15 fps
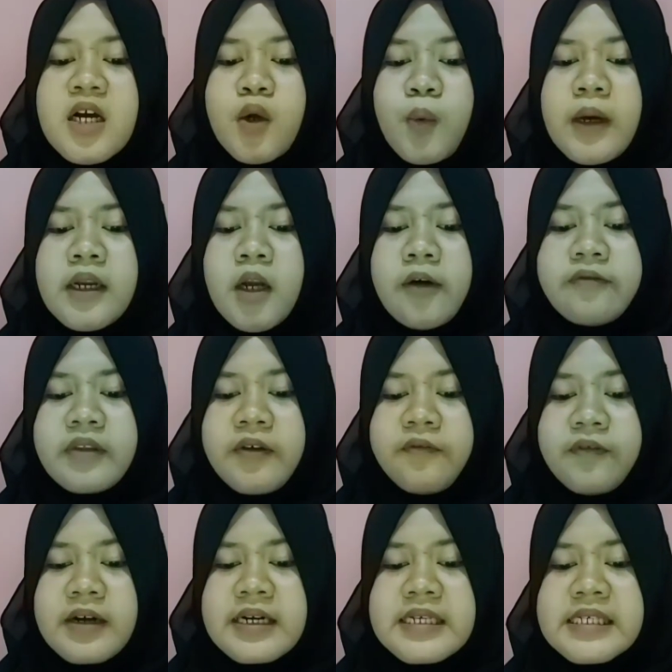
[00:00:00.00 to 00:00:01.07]
One of the
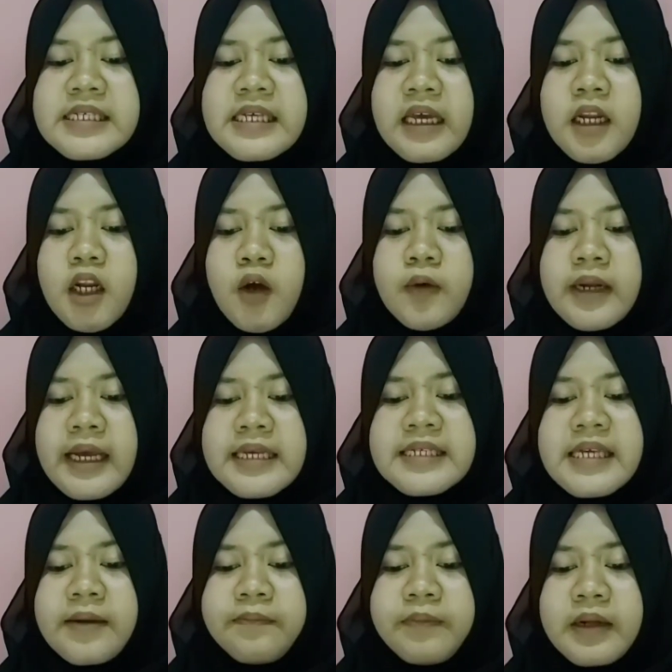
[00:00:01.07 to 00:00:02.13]
first known
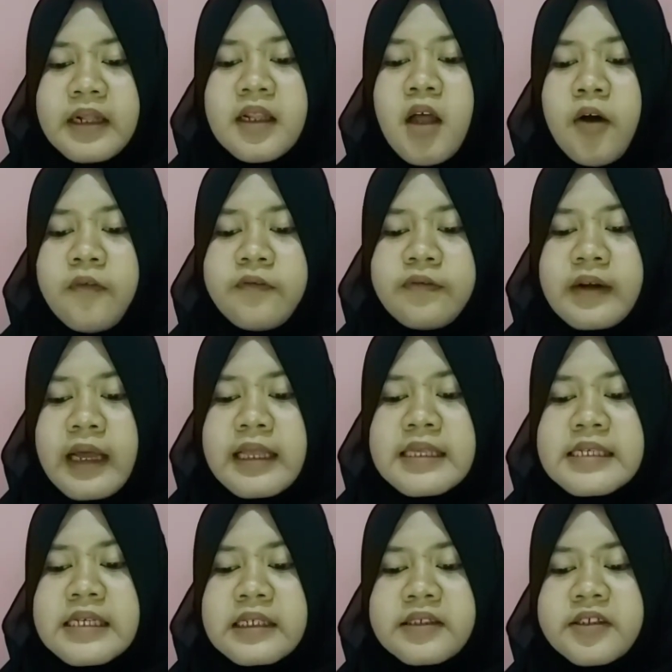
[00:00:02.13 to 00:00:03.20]
example of
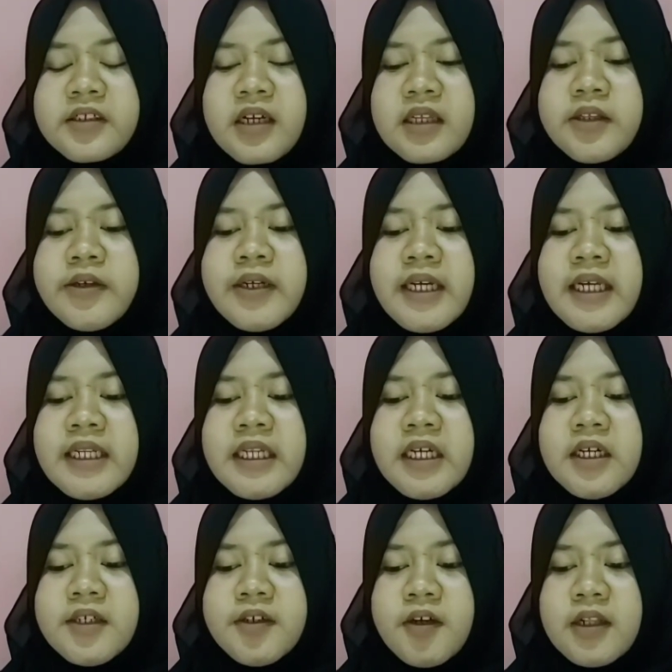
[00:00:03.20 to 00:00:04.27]
French literature in
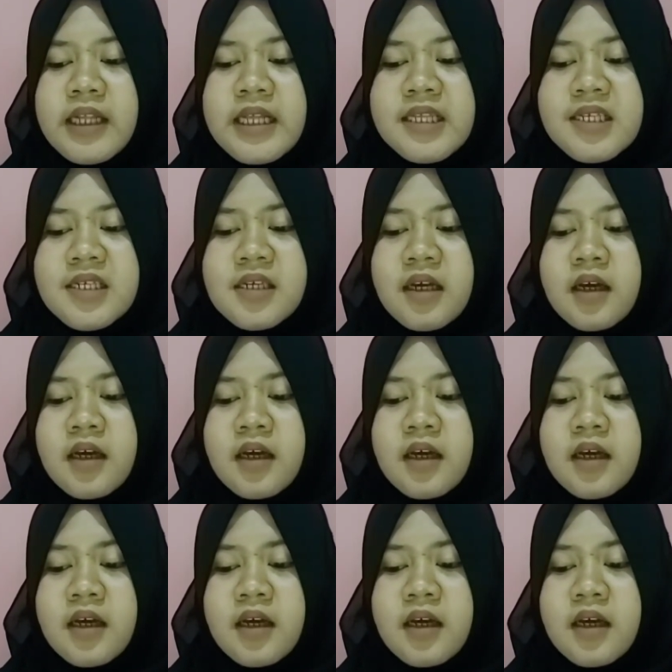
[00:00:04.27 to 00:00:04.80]
the Roland